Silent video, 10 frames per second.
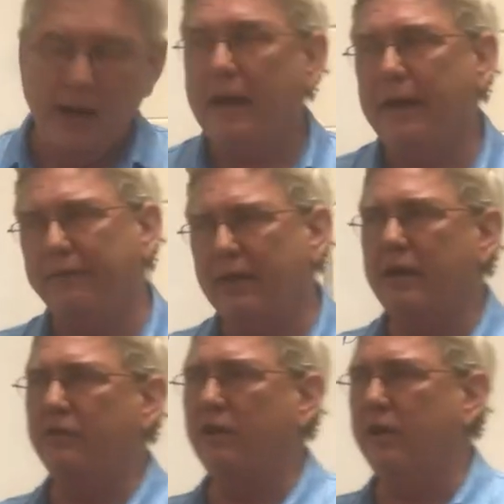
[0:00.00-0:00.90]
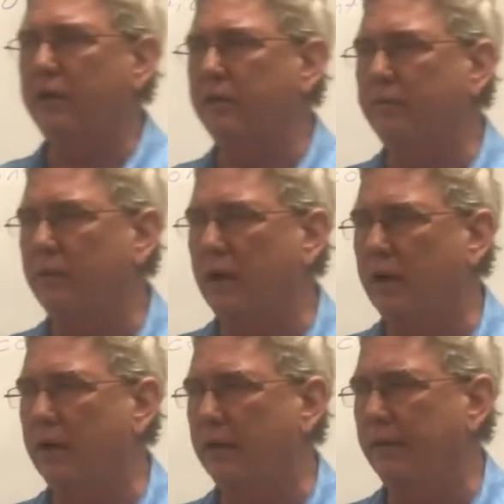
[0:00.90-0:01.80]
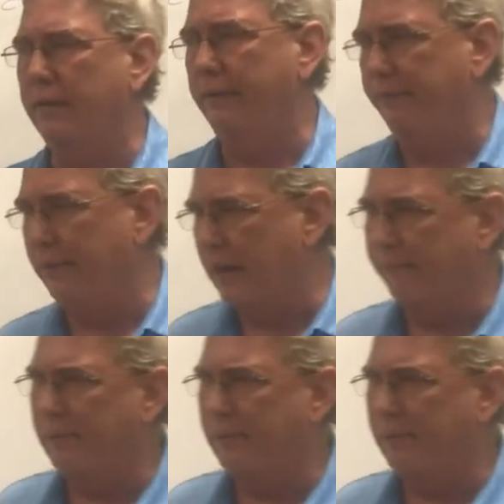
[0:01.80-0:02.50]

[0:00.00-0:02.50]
And that is I'm